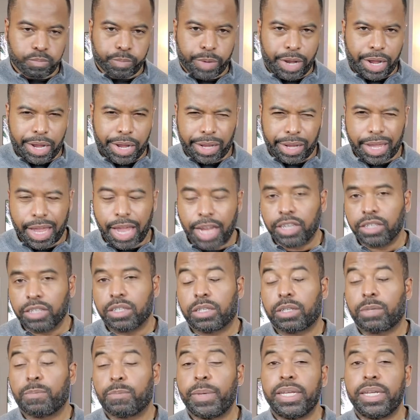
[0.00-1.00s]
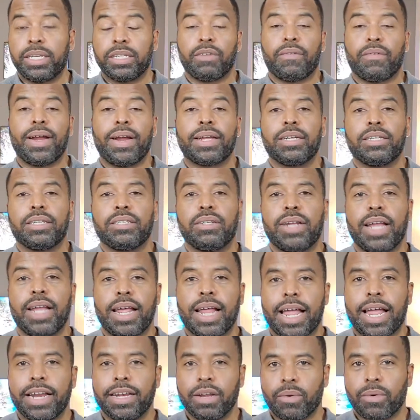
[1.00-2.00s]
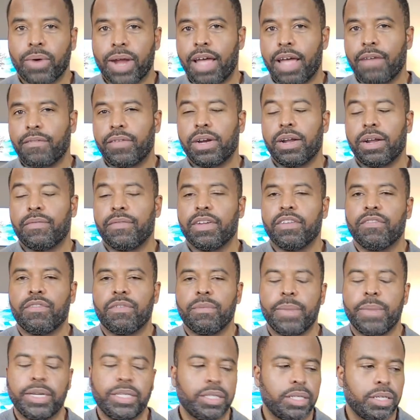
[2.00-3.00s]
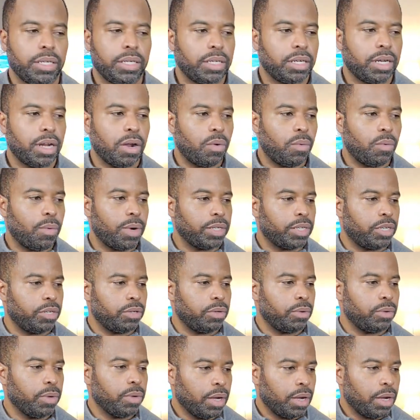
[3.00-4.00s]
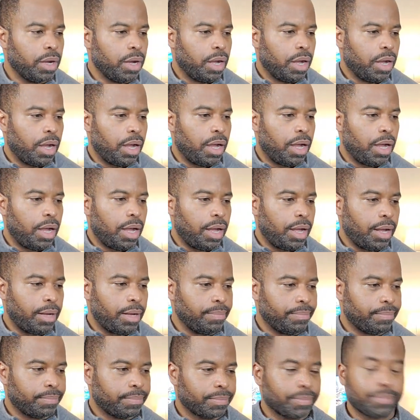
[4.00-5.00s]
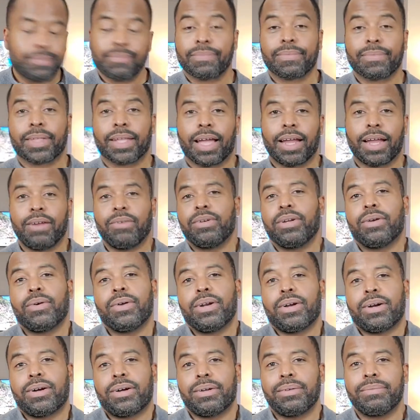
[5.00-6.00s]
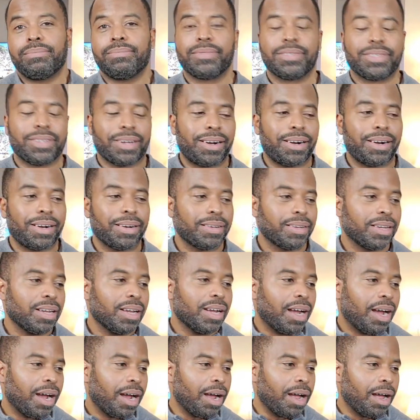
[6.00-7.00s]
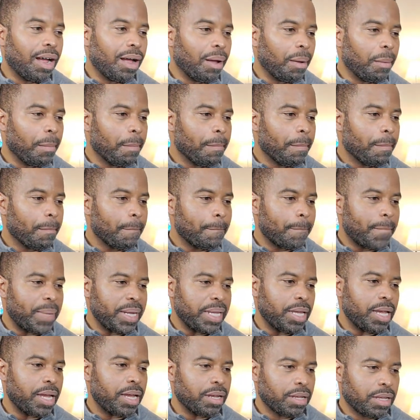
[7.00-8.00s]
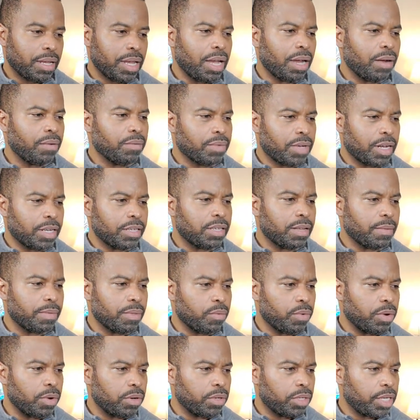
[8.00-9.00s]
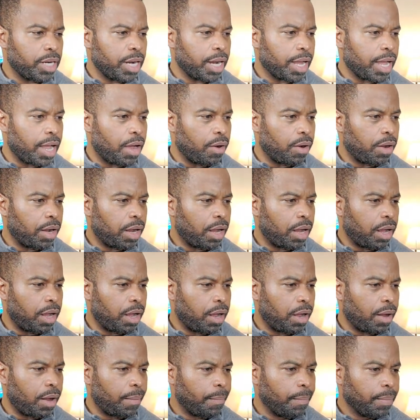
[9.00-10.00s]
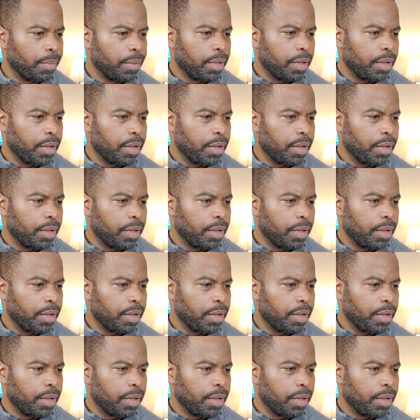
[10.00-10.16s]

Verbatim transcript: uh, can't speak directly to that. I don't have enough information and don't want to uh, I don't know at all. Sorry. Um, but yeah, yeah, that's something we'll check out. Um,